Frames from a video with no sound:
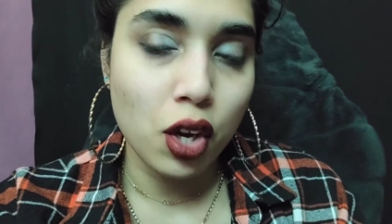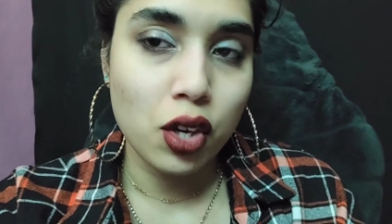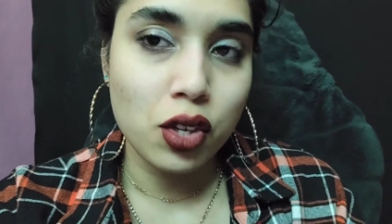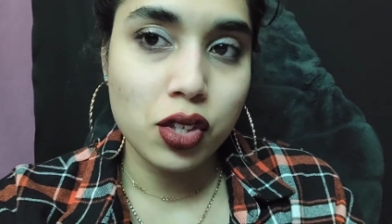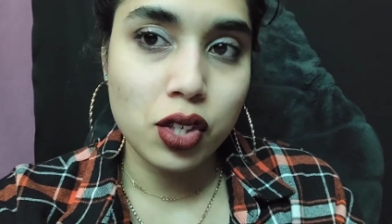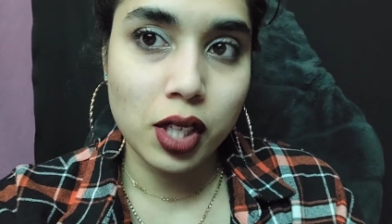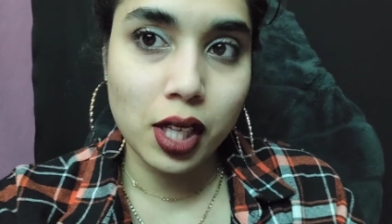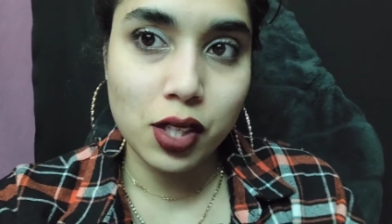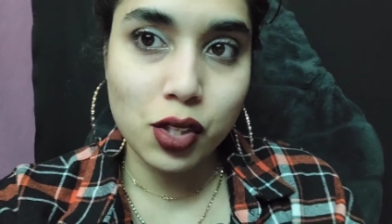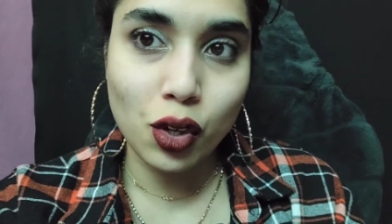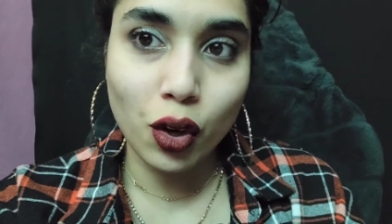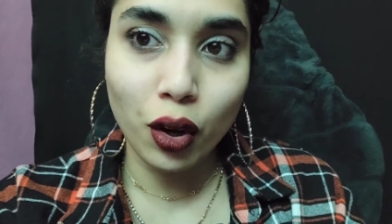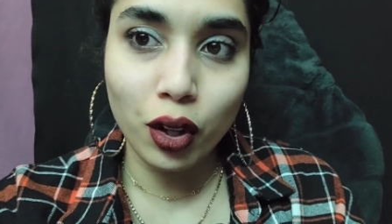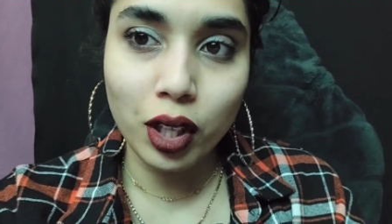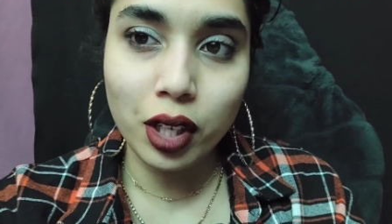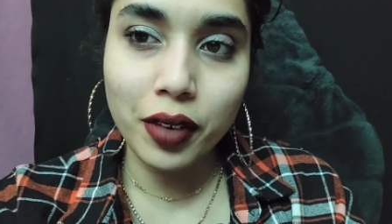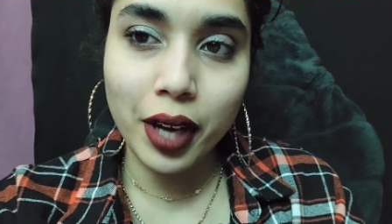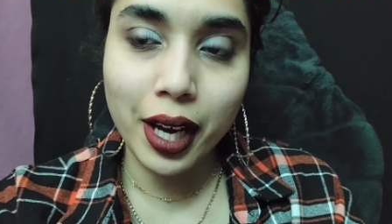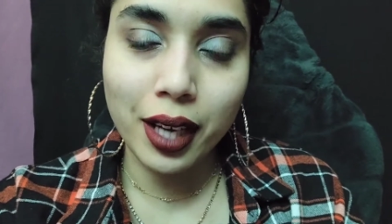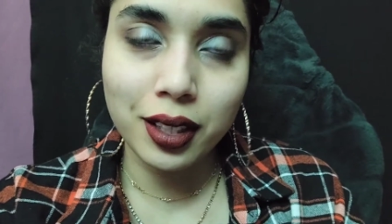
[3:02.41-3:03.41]
So that's all
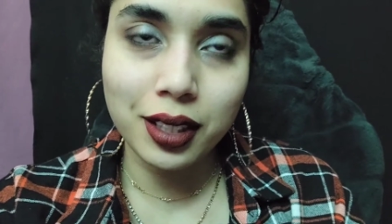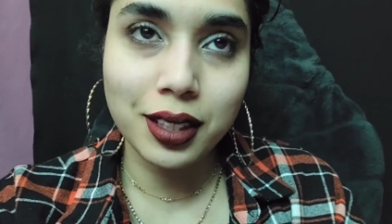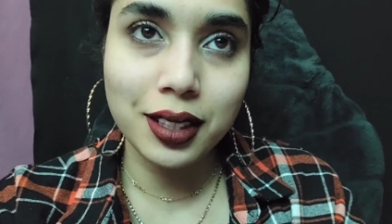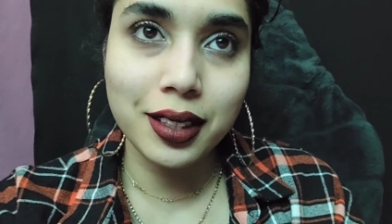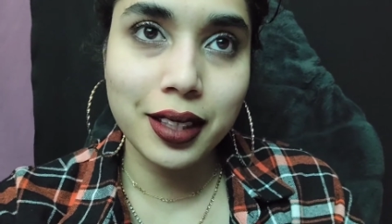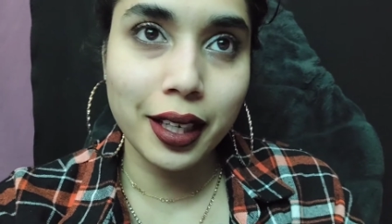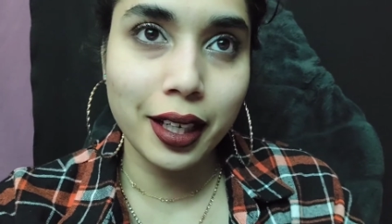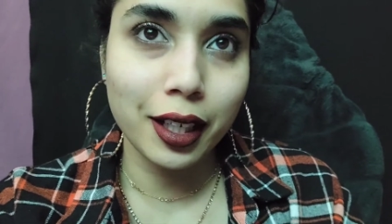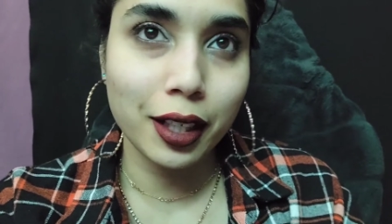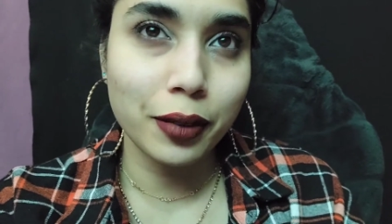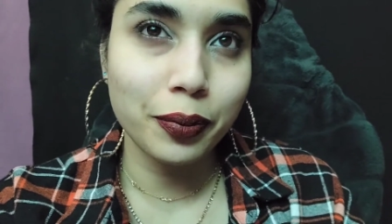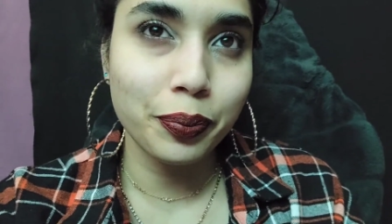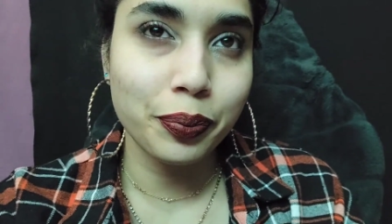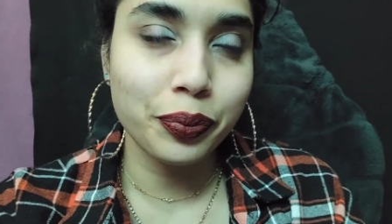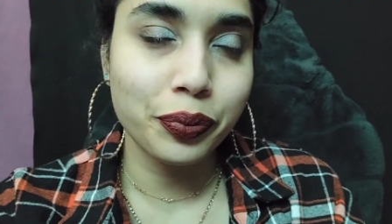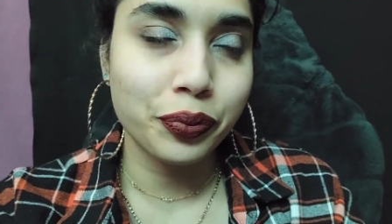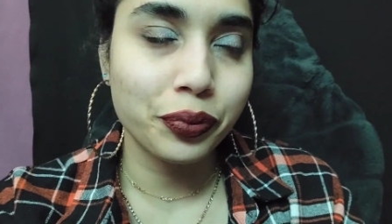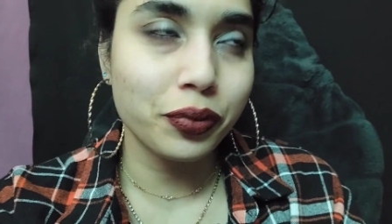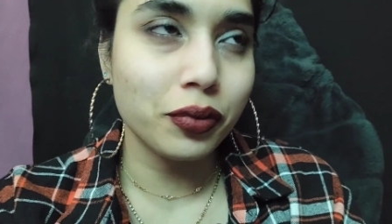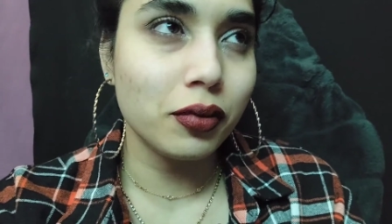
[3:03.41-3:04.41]
I've had today.
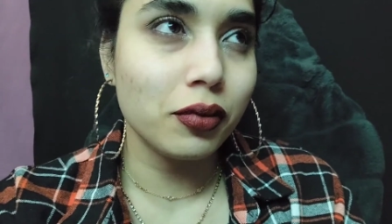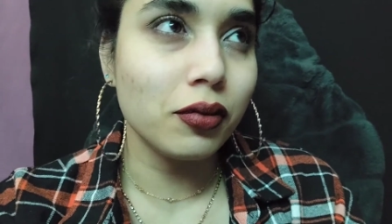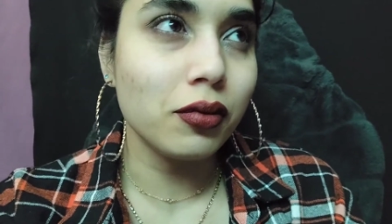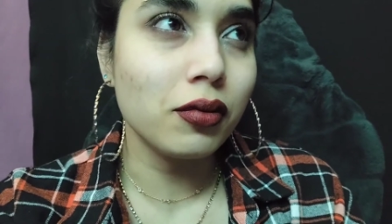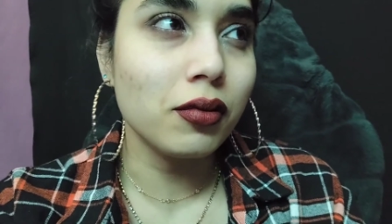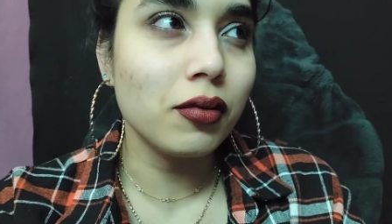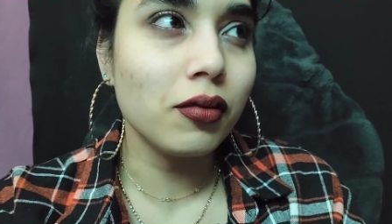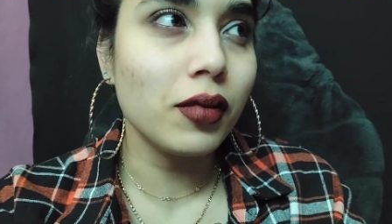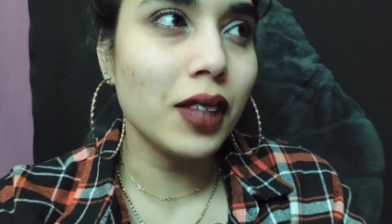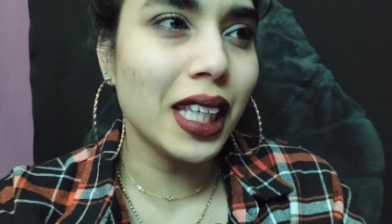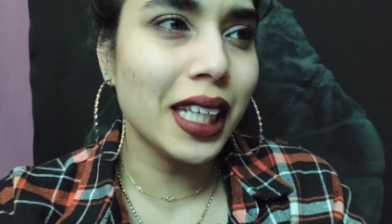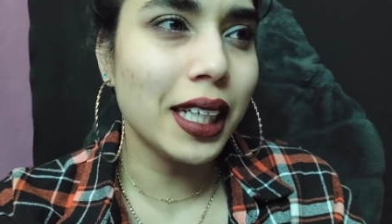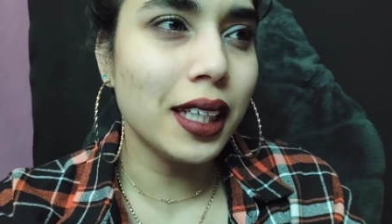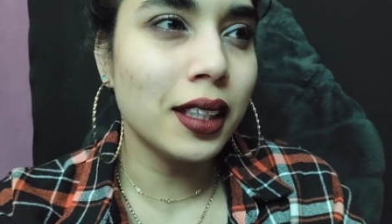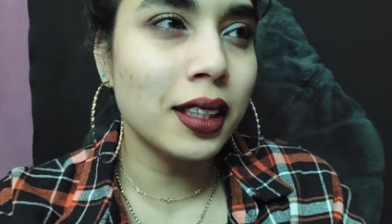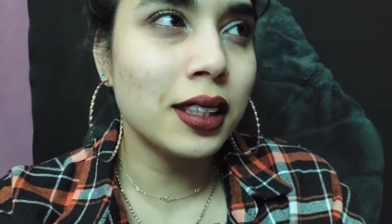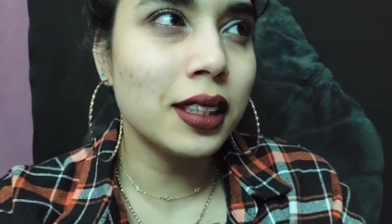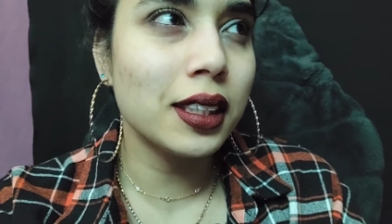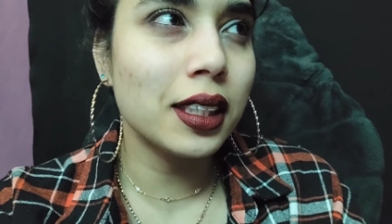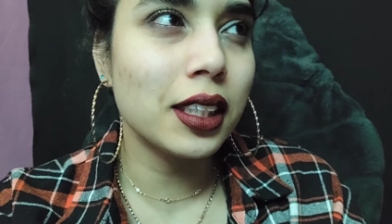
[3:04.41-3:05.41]

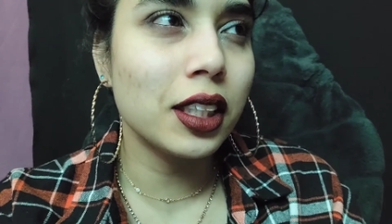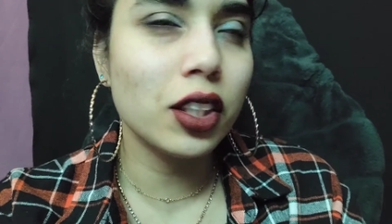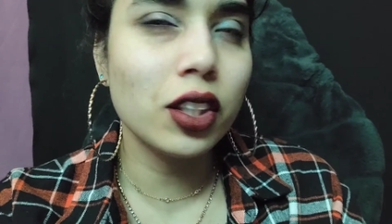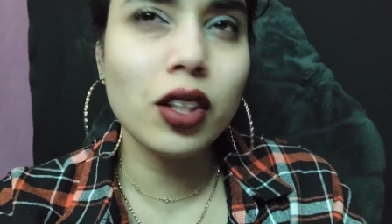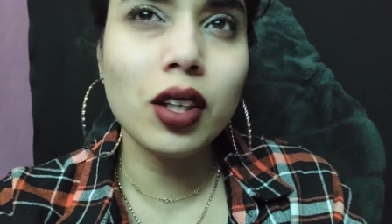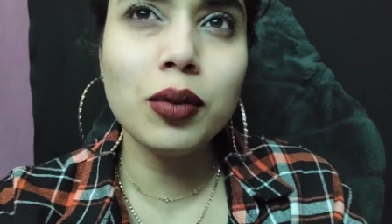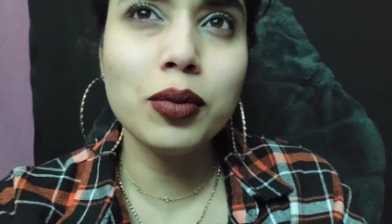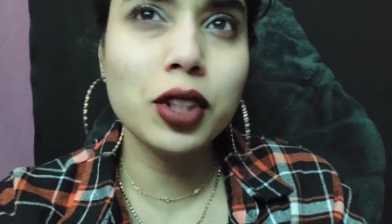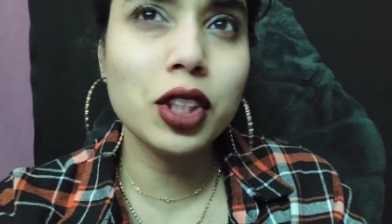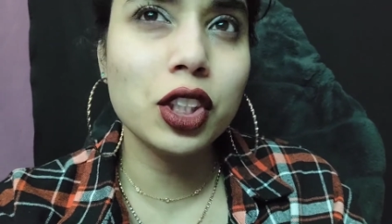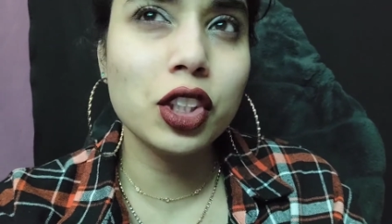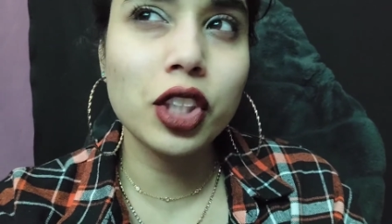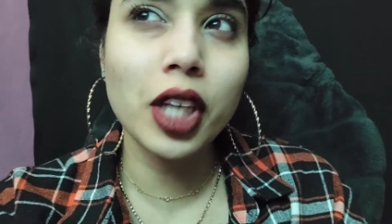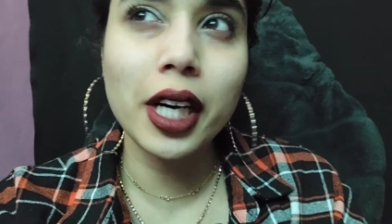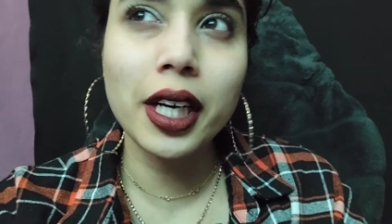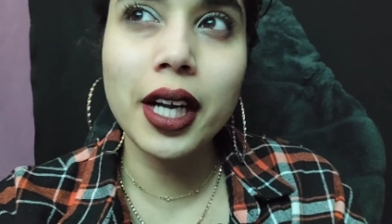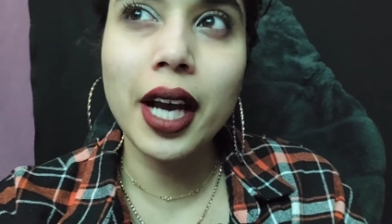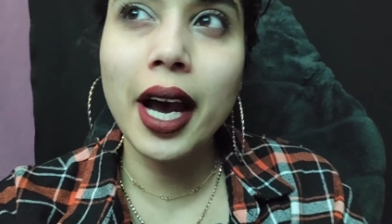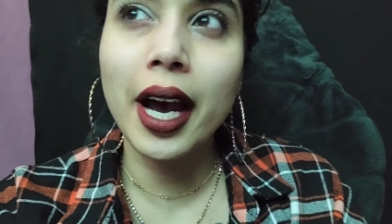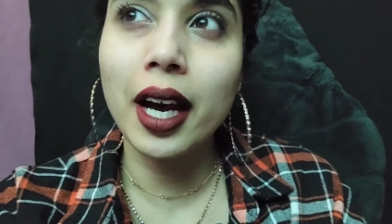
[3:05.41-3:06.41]
And uh, you know, I'm just trying
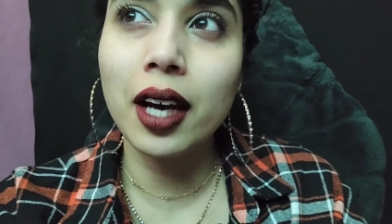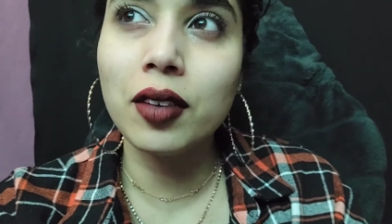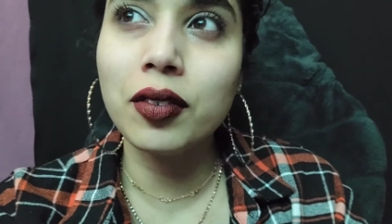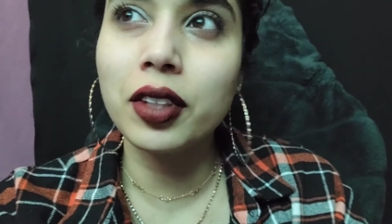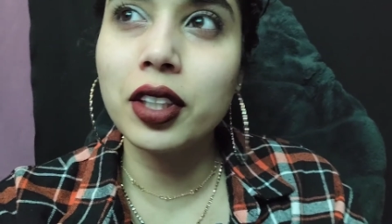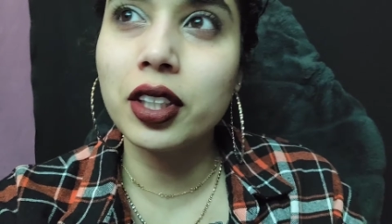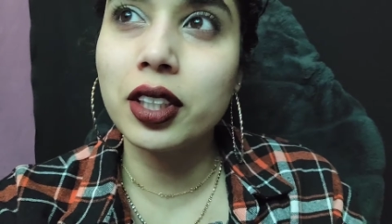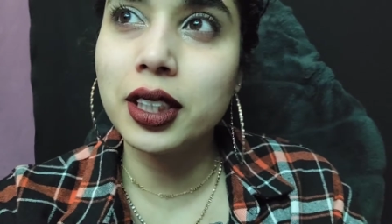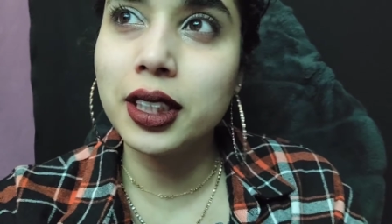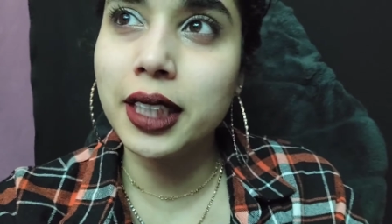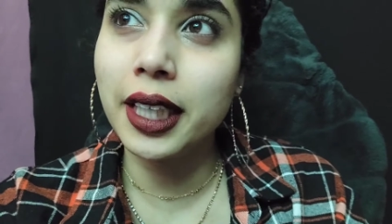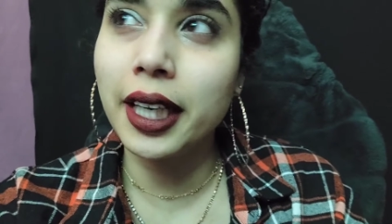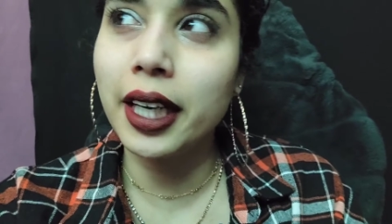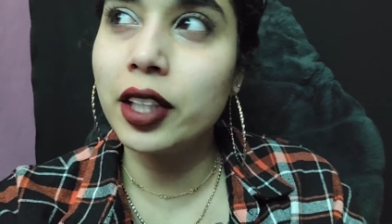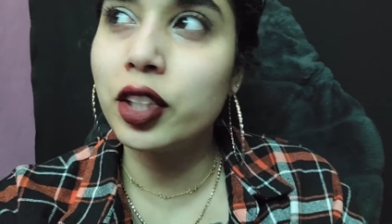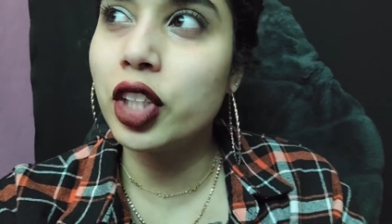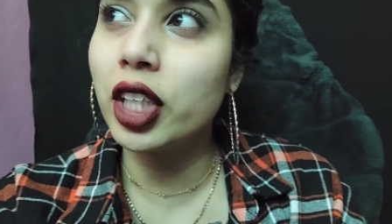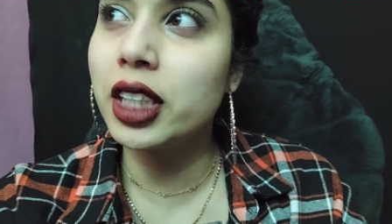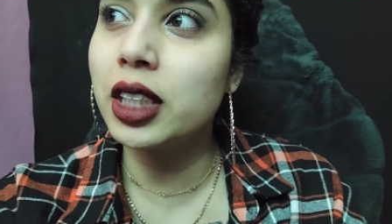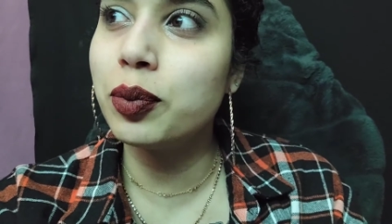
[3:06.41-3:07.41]
to have a good day. I
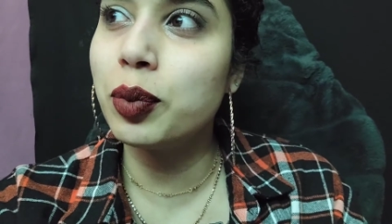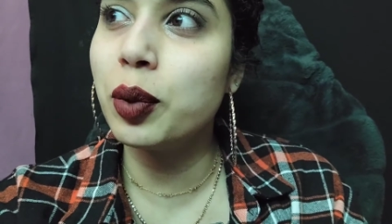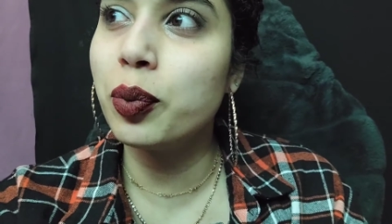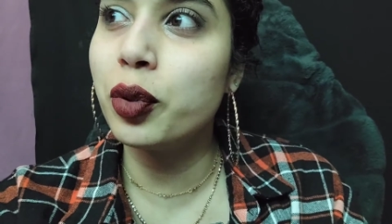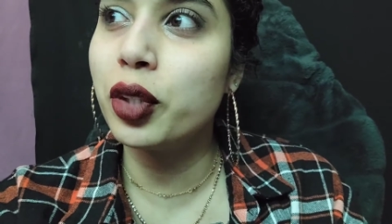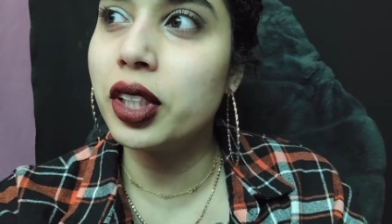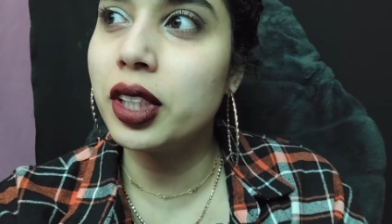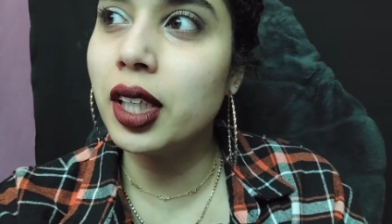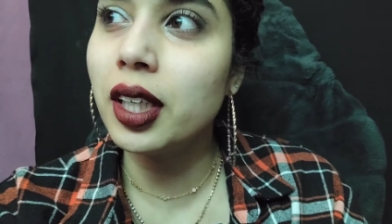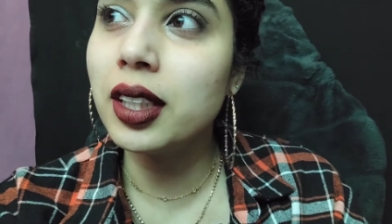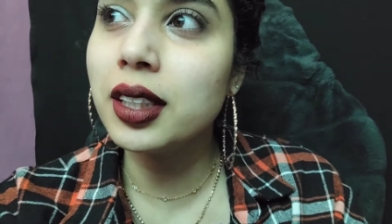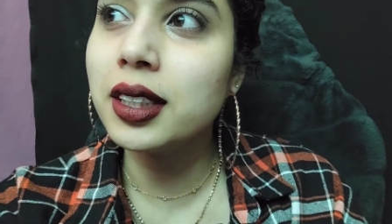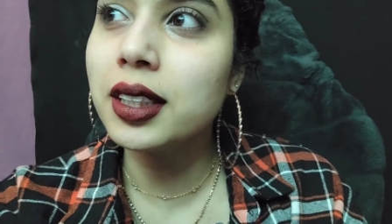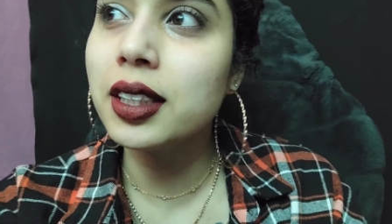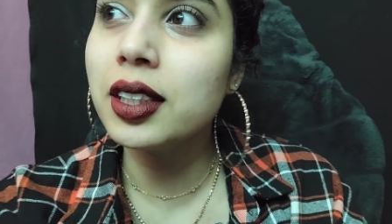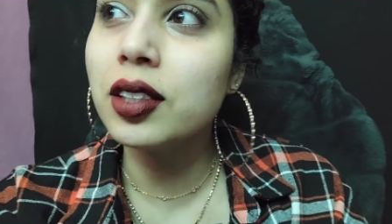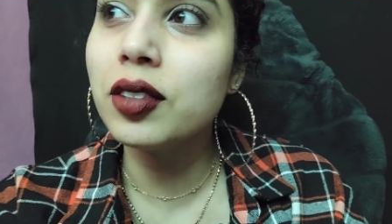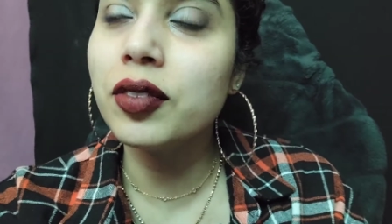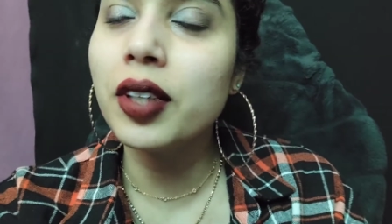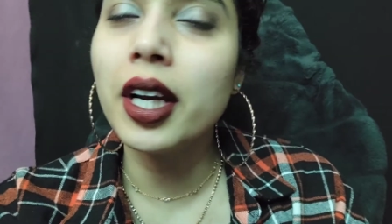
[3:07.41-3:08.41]
tried to be
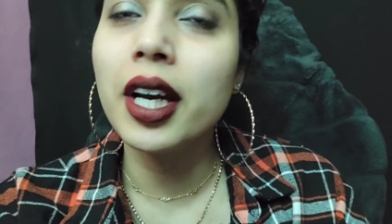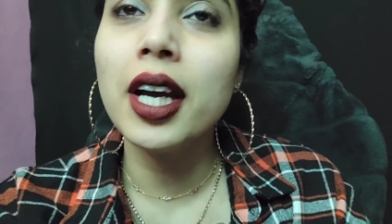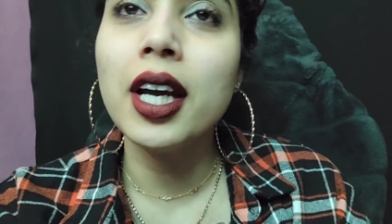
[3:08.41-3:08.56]
productive.